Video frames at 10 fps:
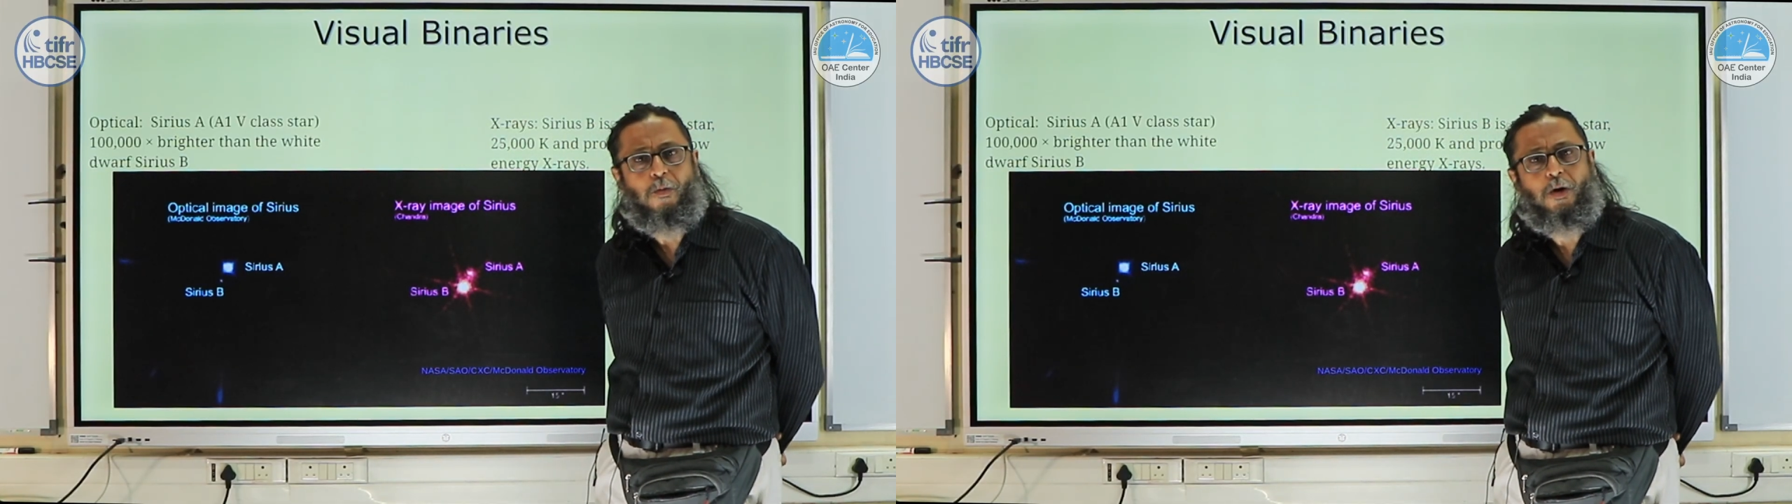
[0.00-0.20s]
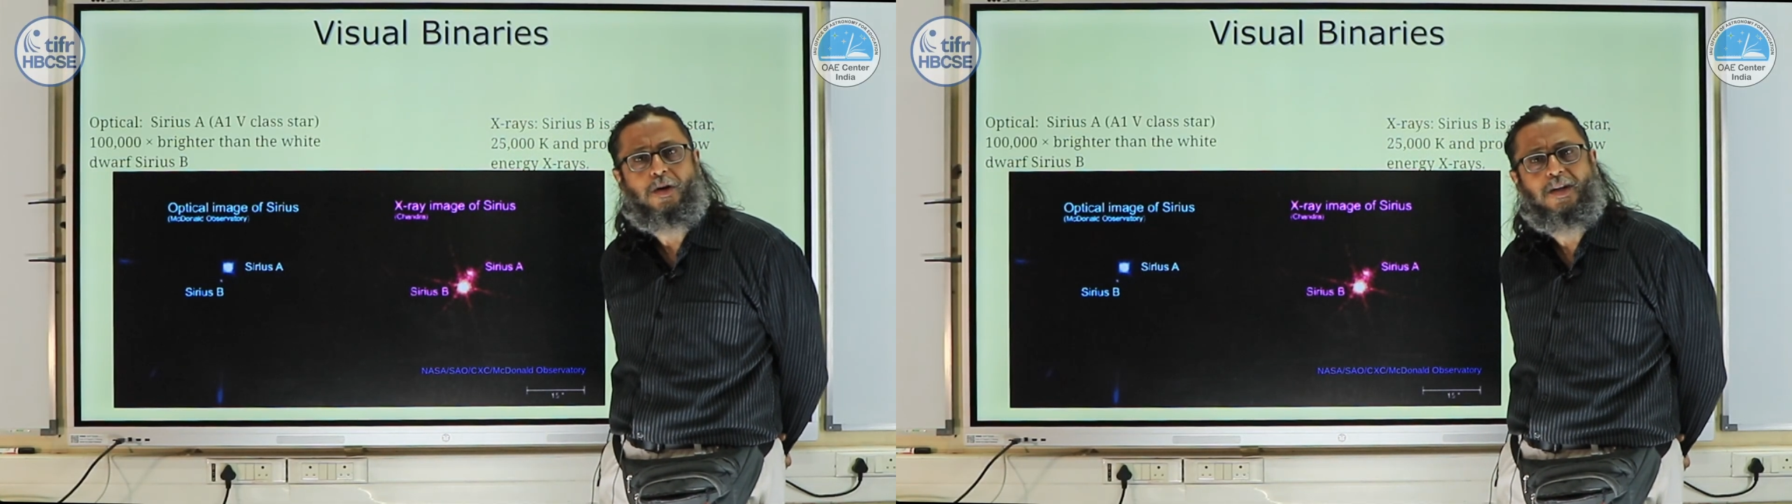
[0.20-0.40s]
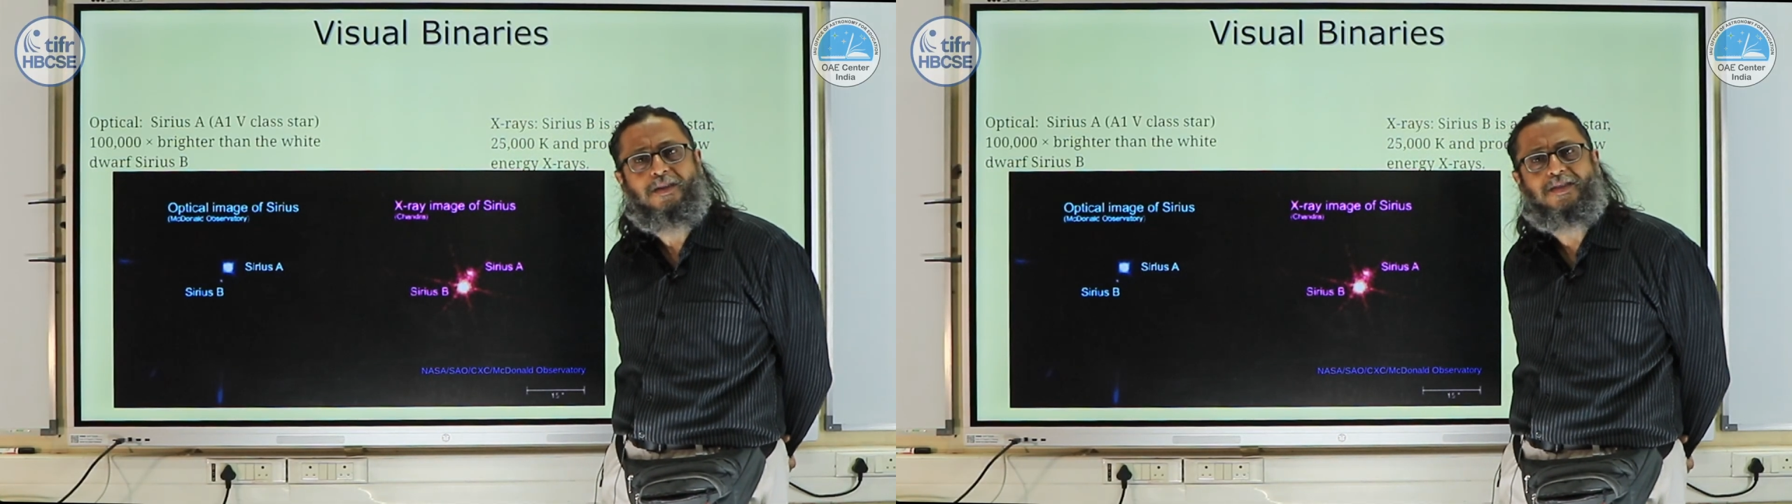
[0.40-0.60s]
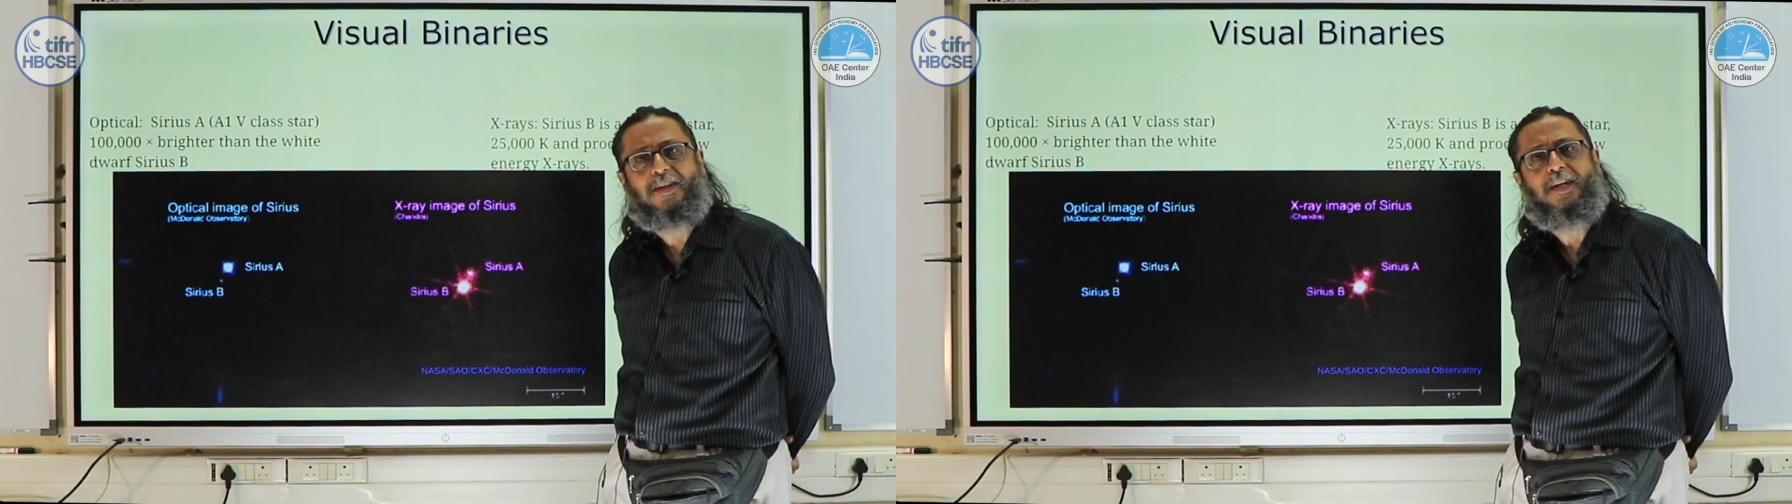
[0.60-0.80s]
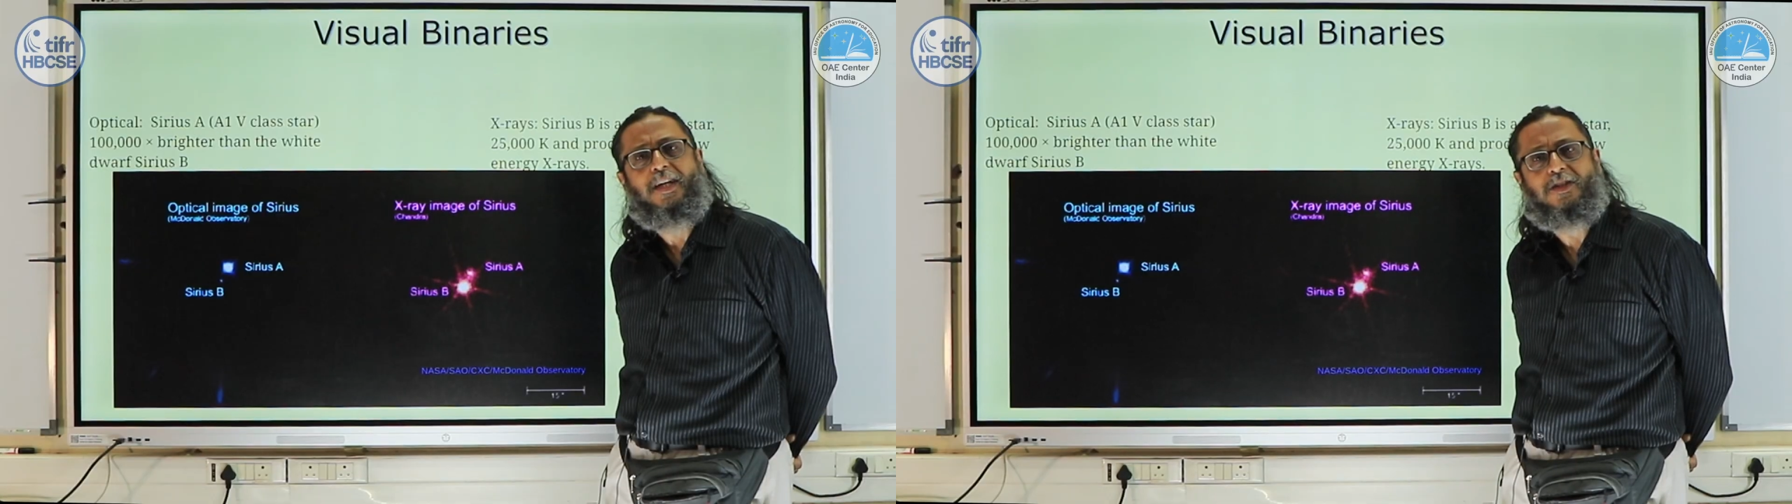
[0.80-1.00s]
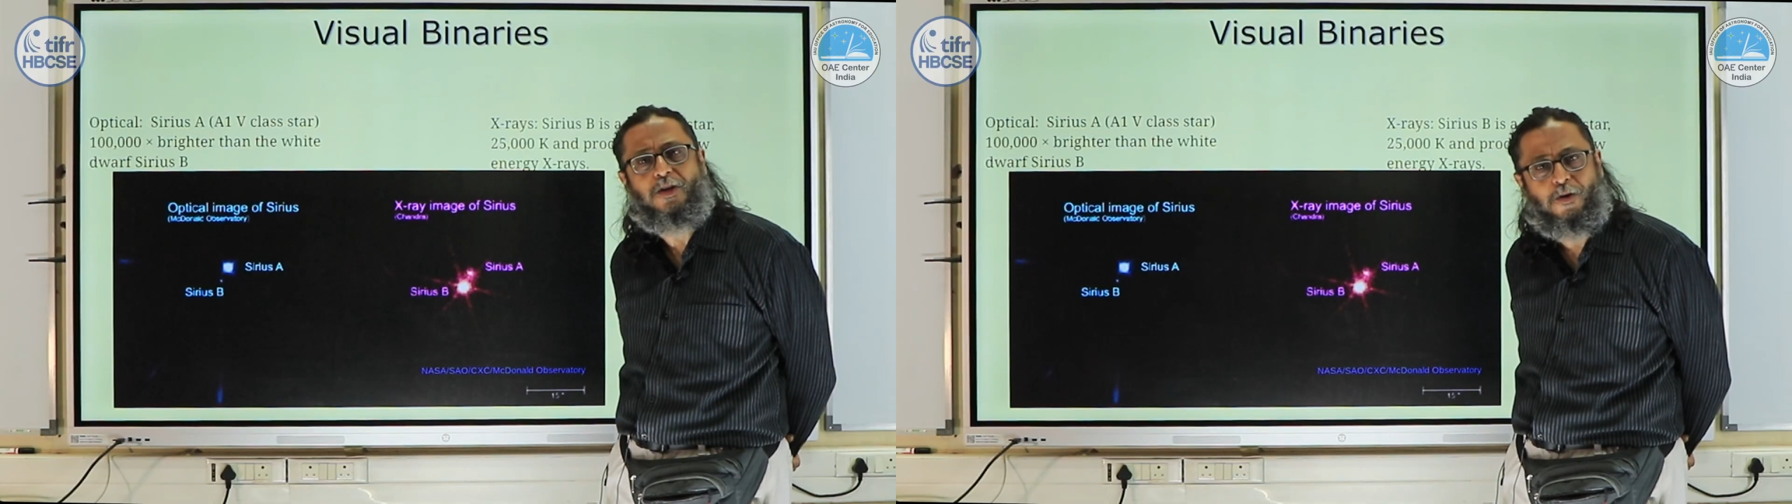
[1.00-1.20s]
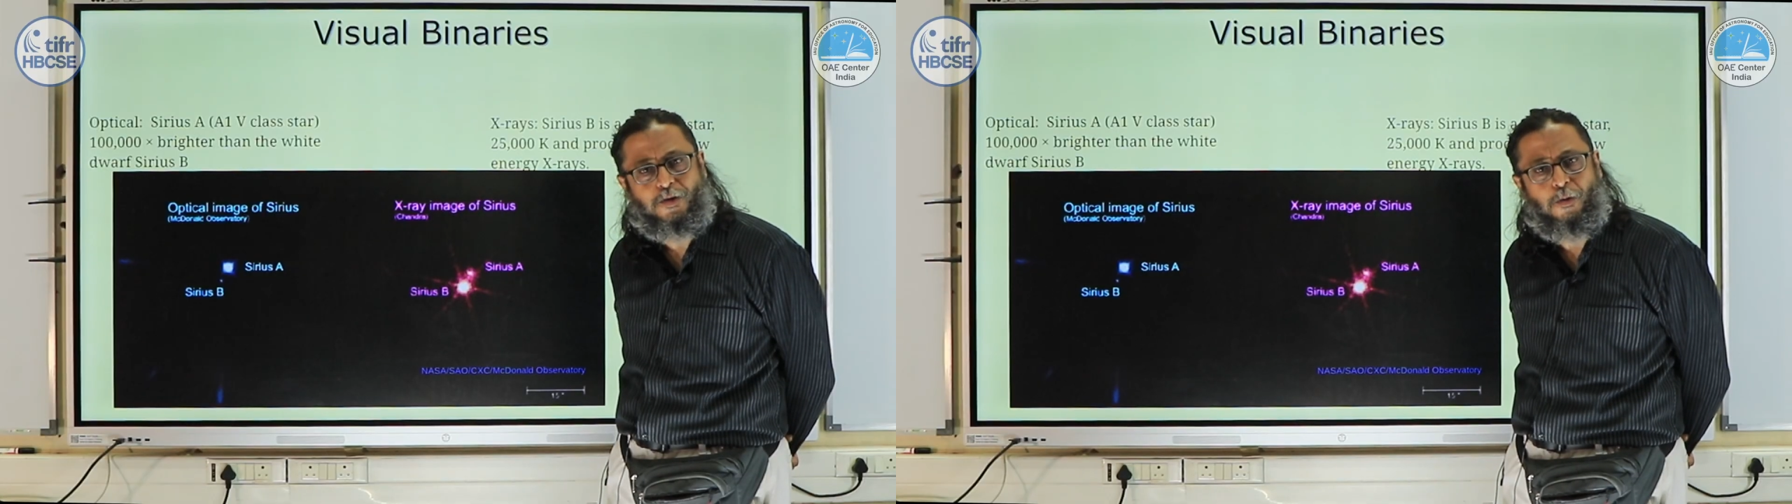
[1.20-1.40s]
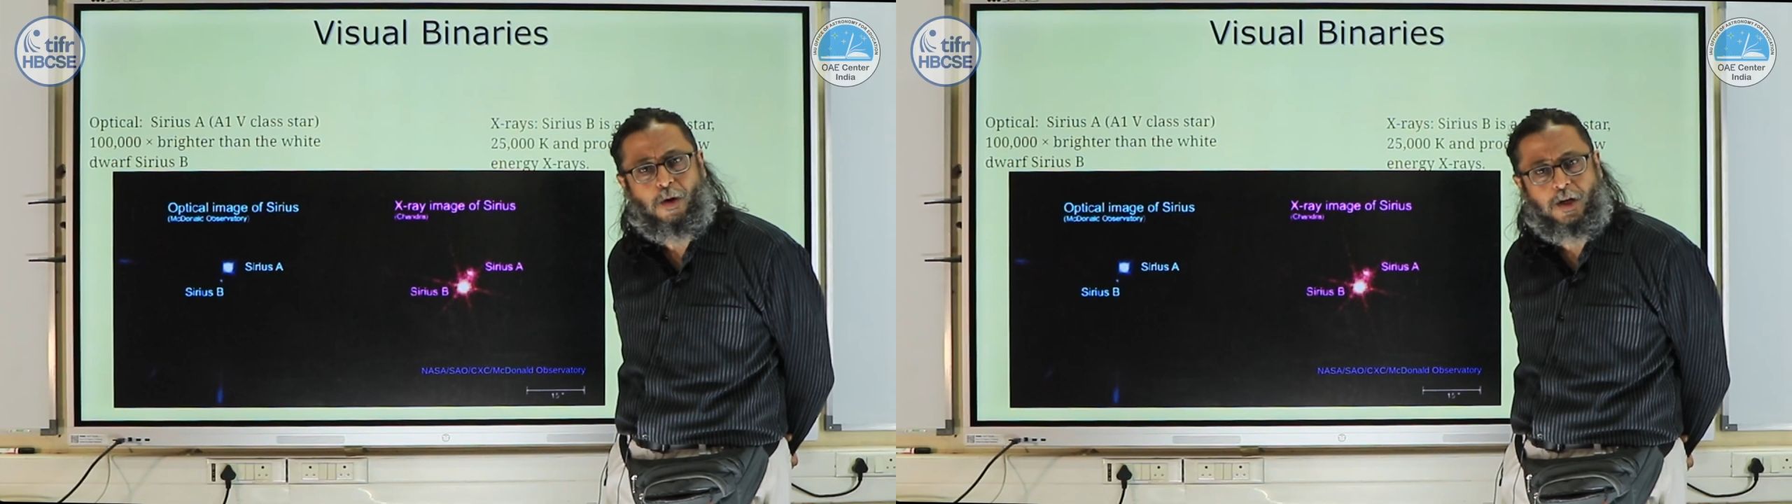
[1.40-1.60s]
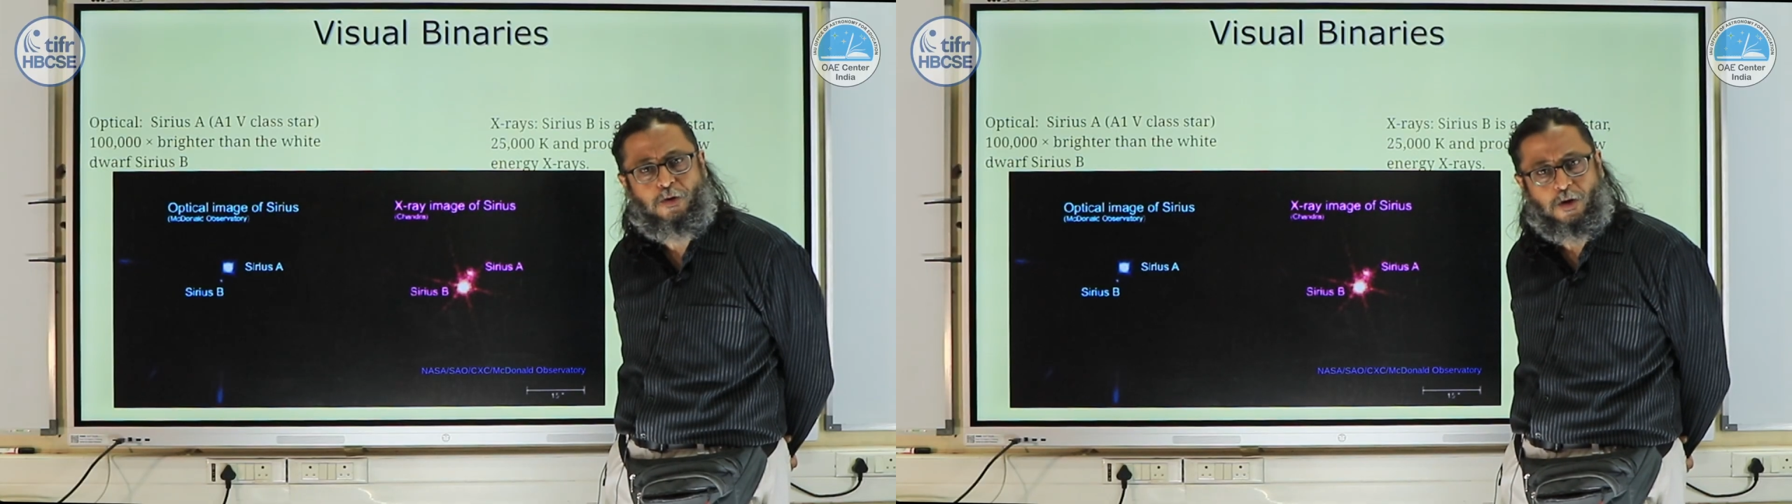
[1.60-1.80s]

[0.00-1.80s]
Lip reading: what is the nature of the white